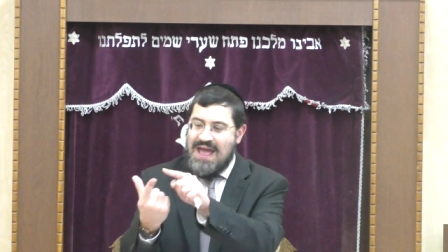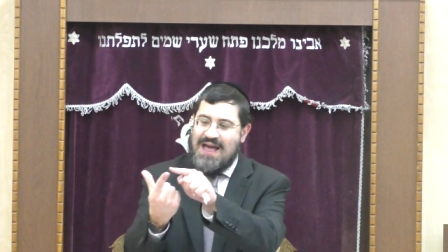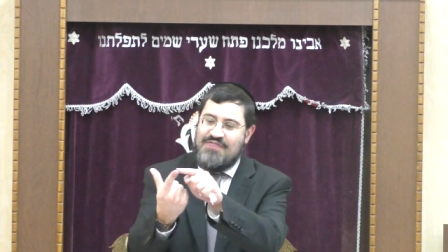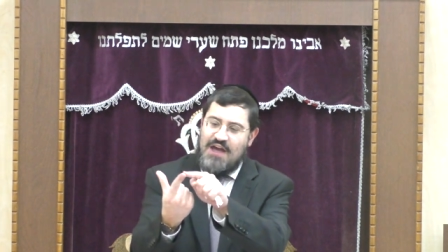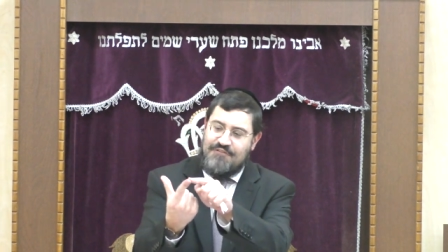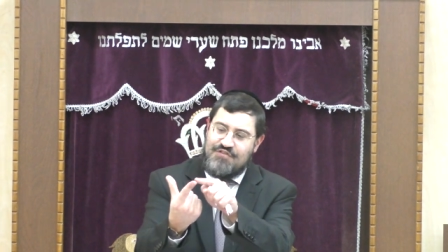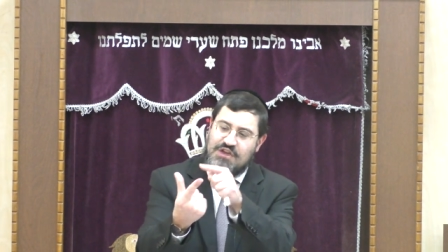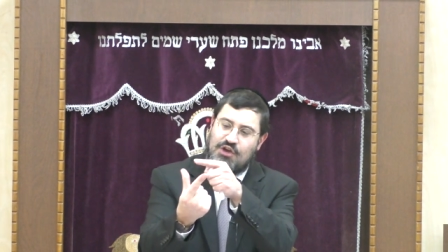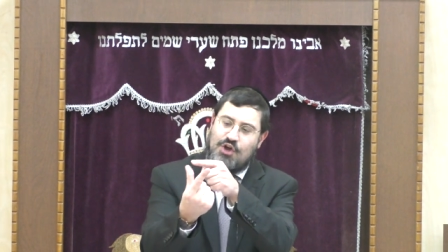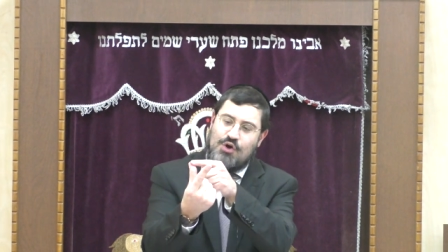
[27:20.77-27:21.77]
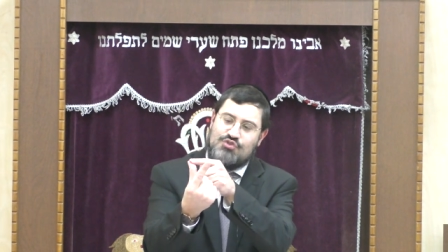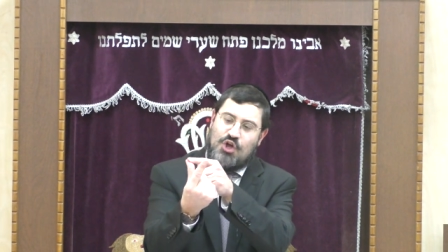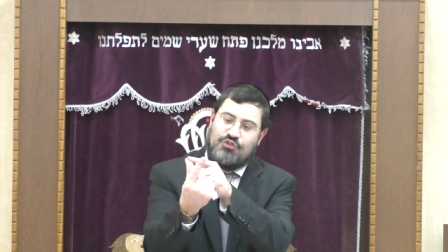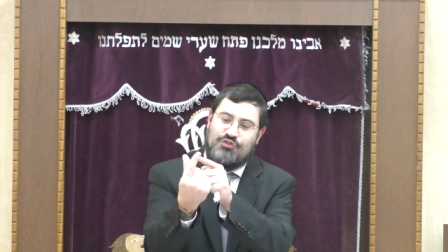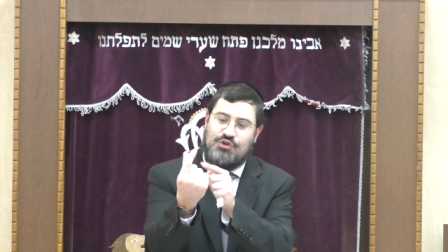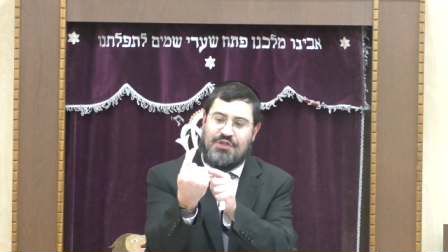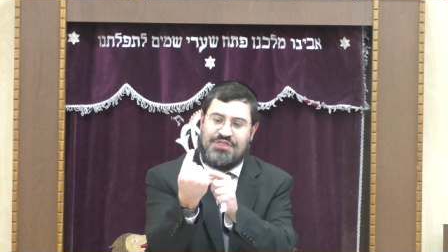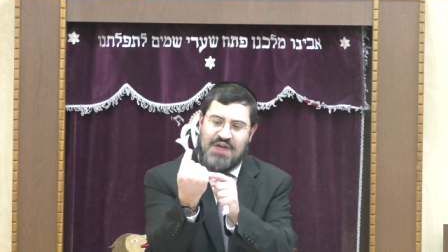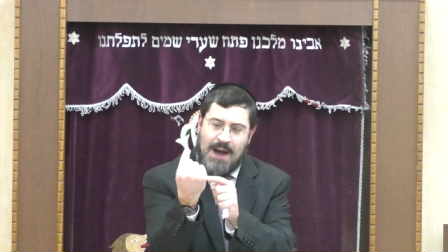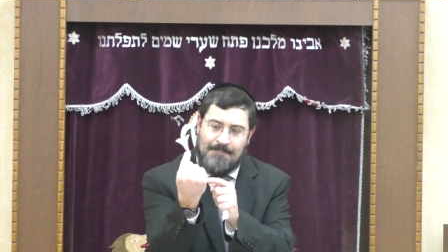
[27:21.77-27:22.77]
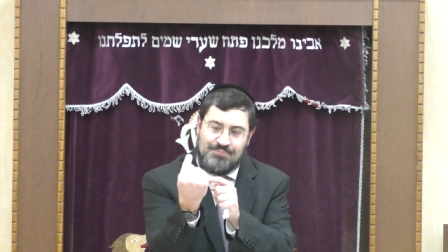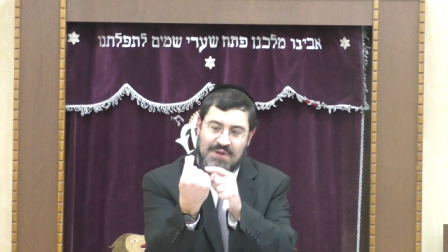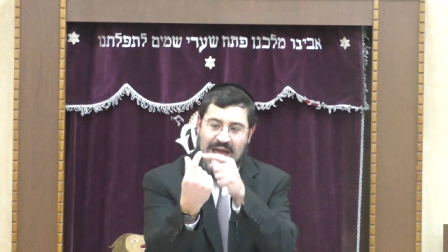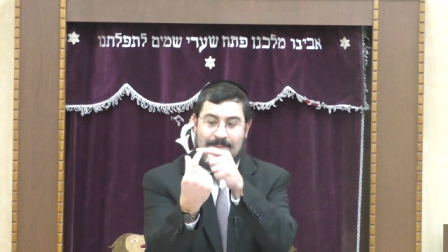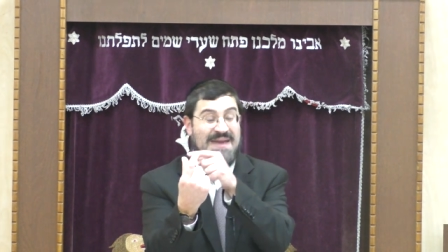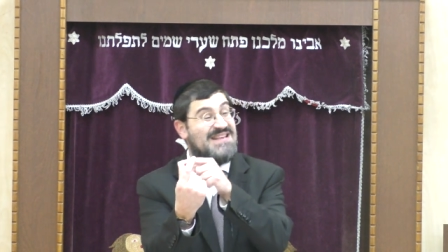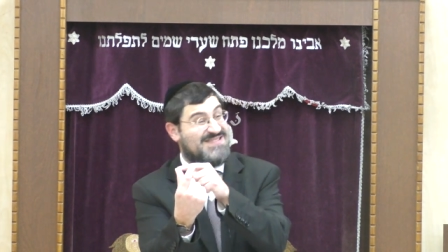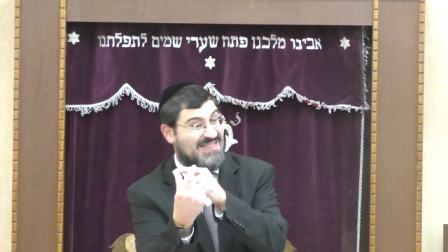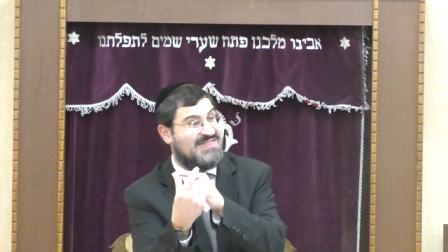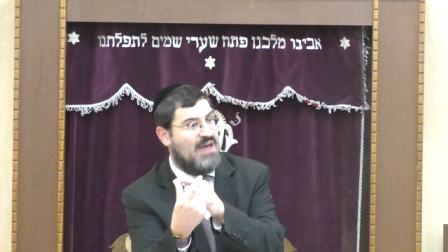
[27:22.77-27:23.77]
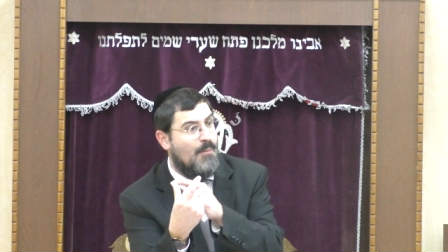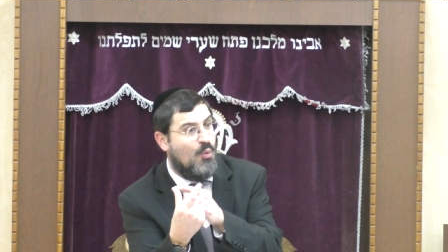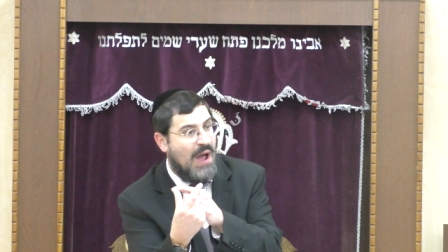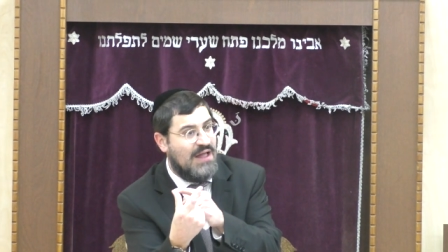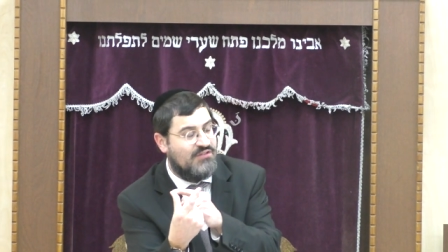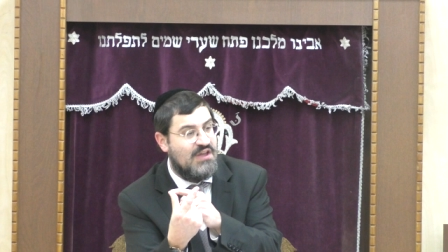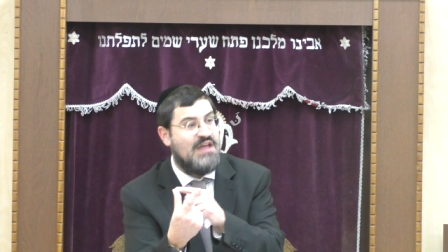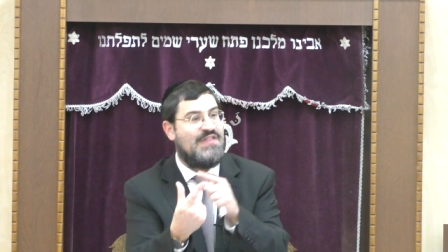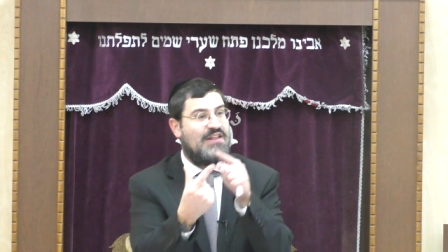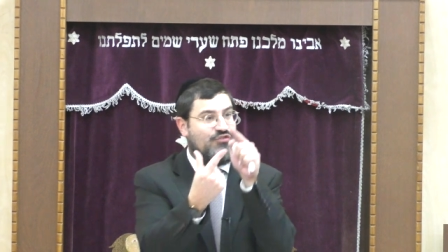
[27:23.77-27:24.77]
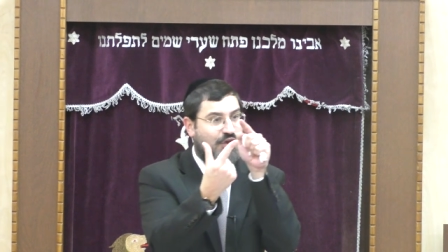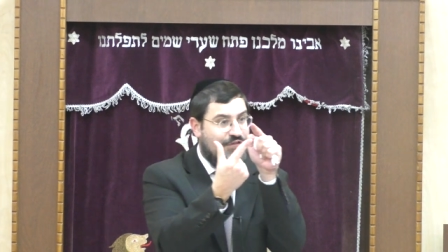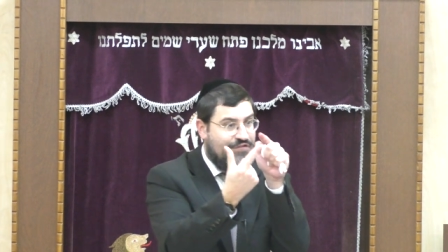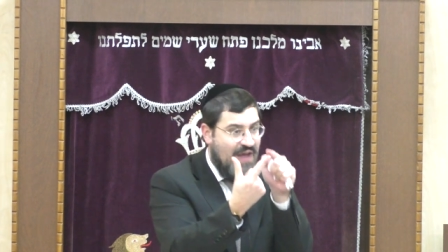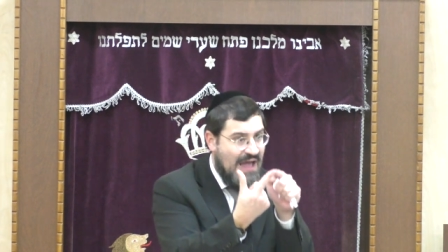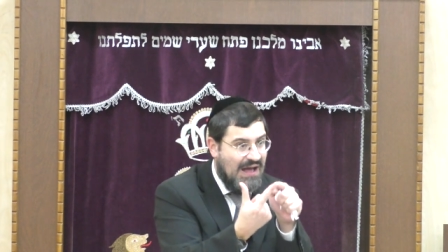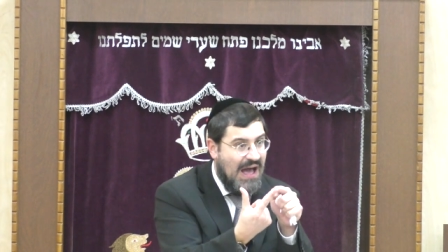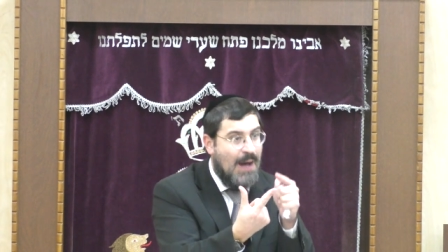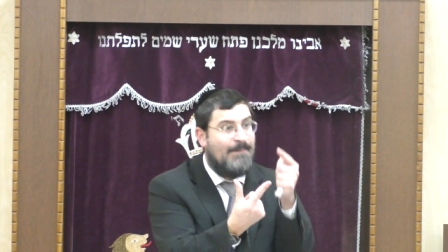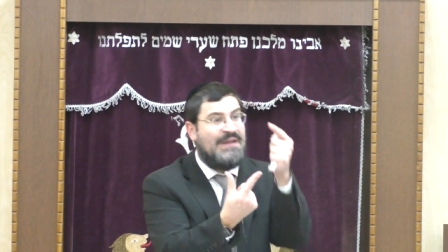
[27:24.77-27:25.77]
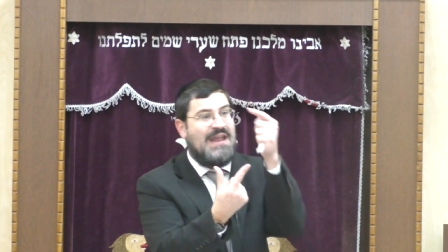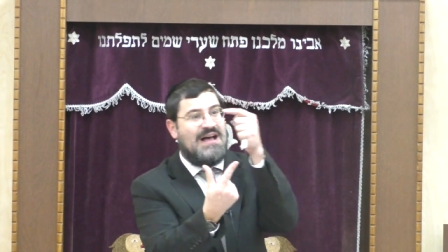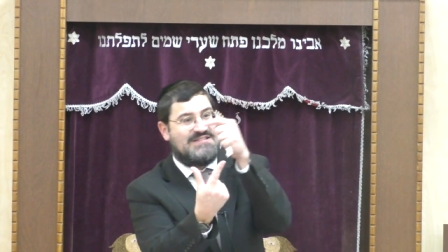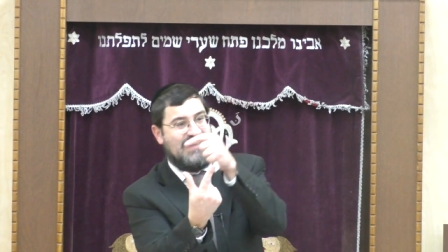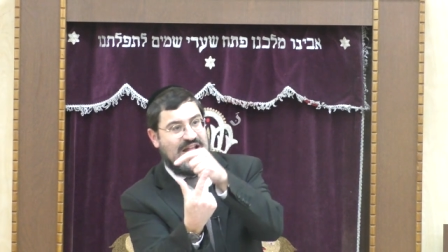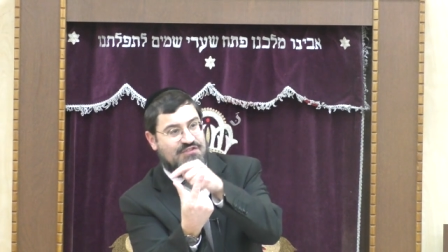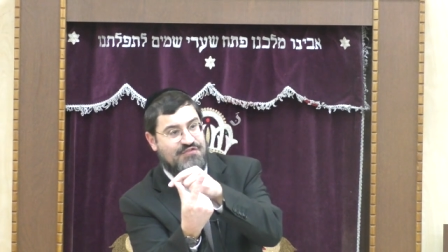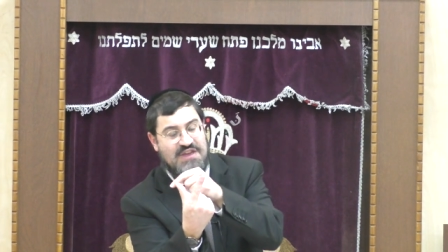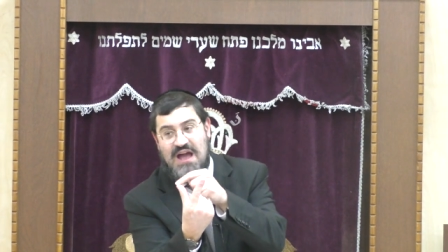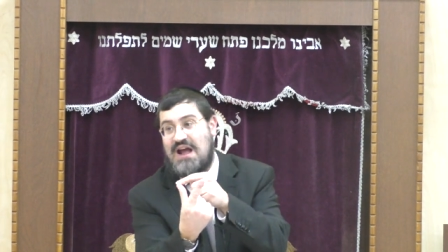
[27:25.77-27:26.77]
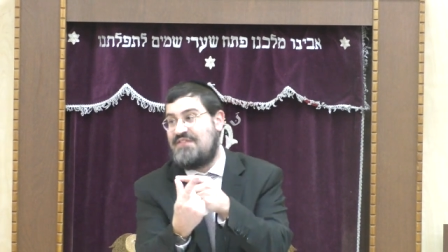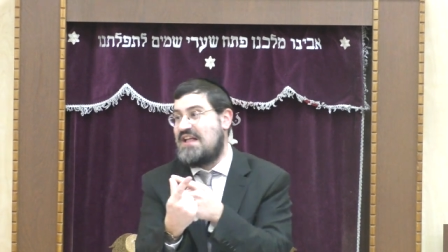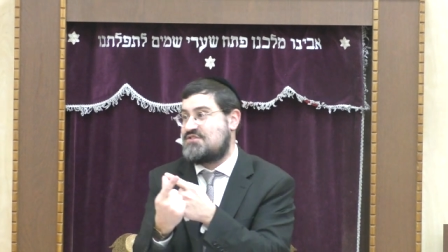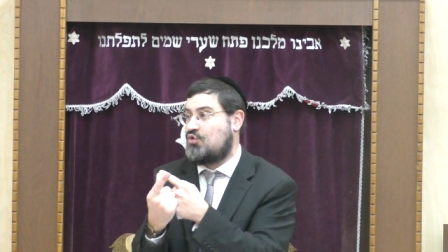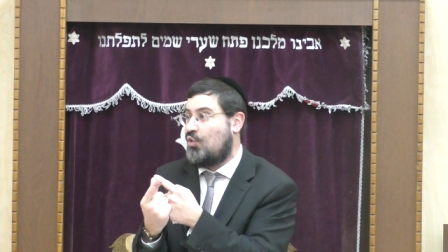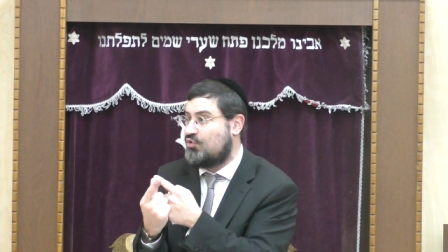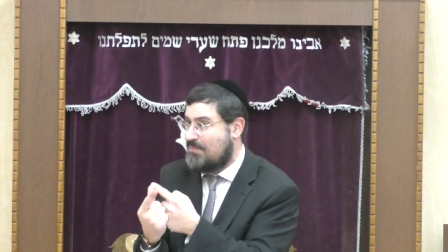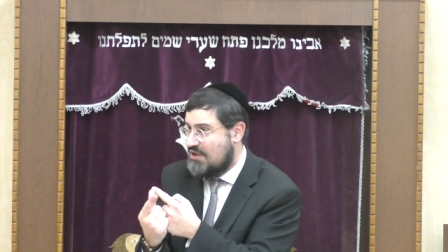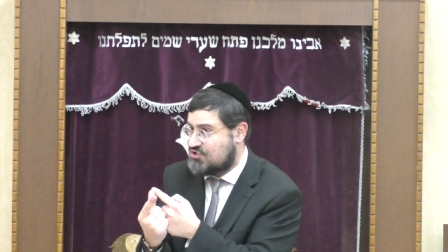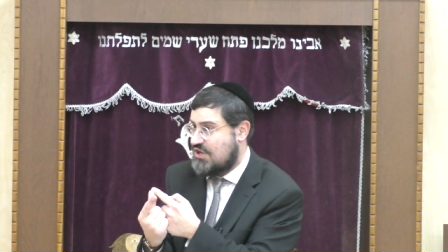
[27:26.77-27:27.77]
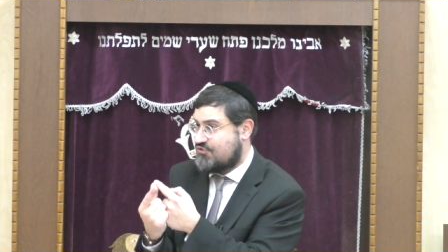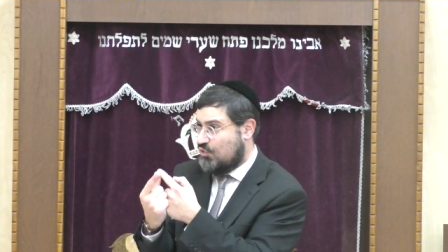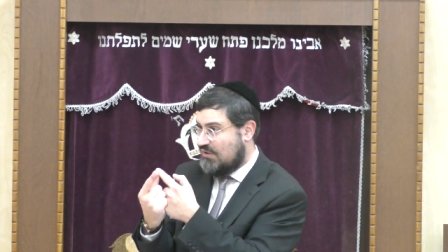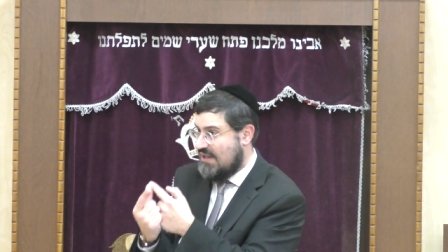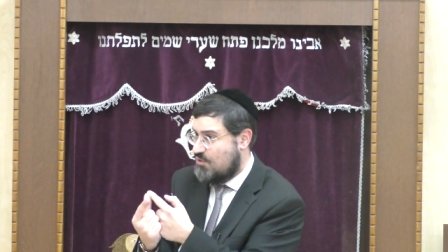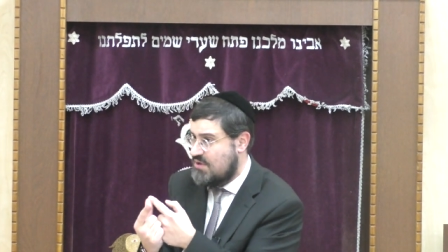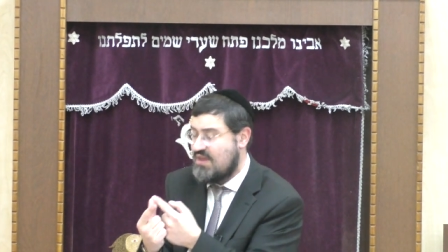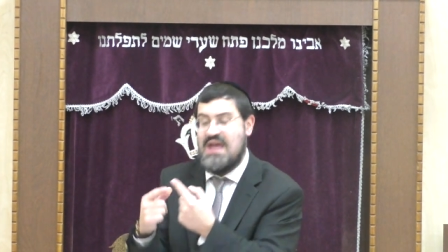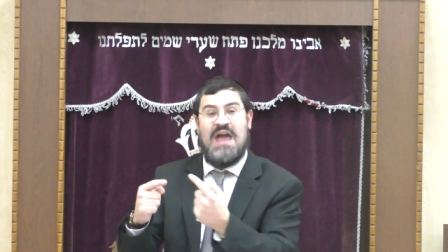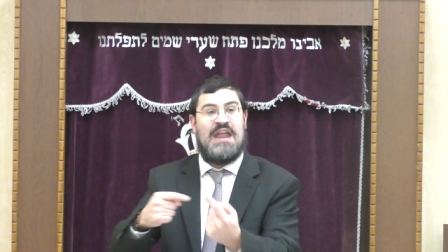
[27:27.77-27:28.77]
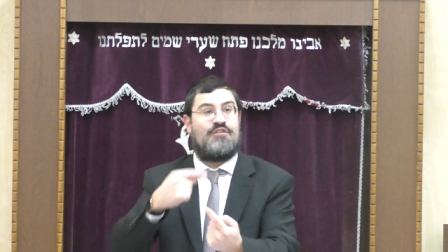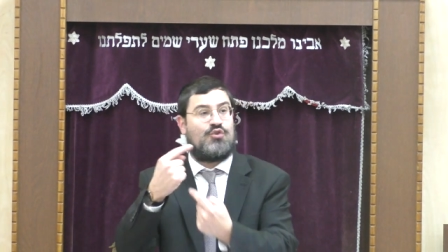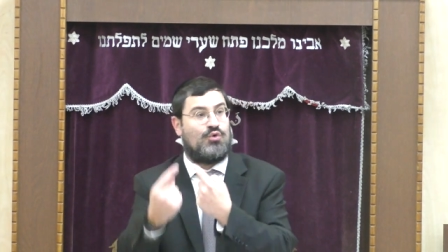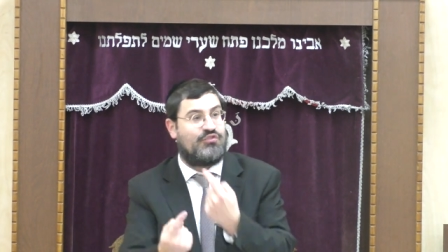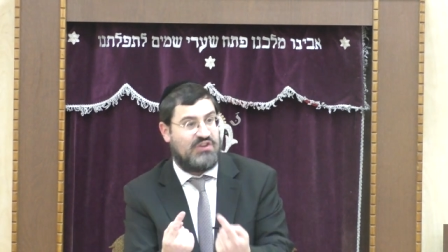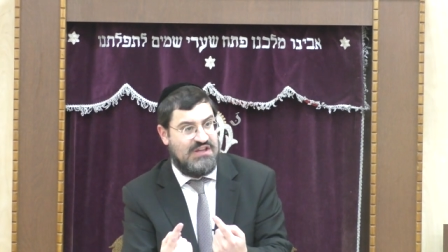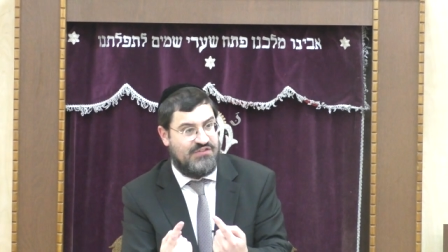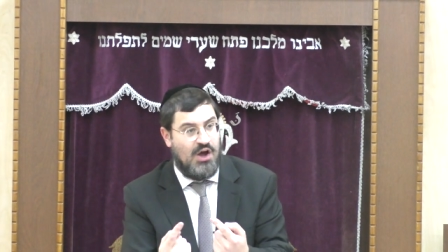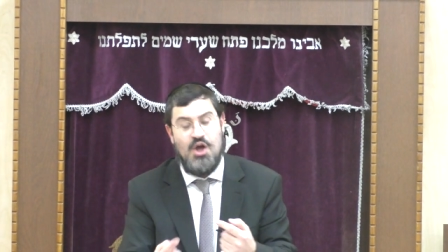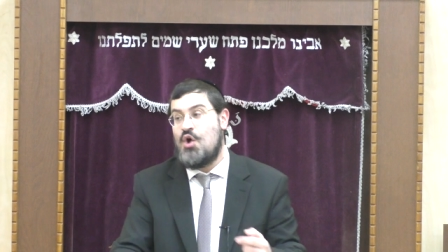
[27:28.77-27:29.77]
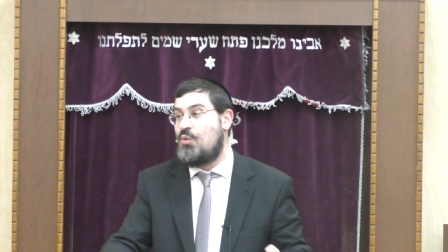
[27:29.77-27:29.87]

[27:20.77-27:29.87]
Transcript: and that finger goes onto your thumb, and makes the thumb wet, that's toifeach amanas latviach, and that's called mashka, it's called liquid, and it's called schita.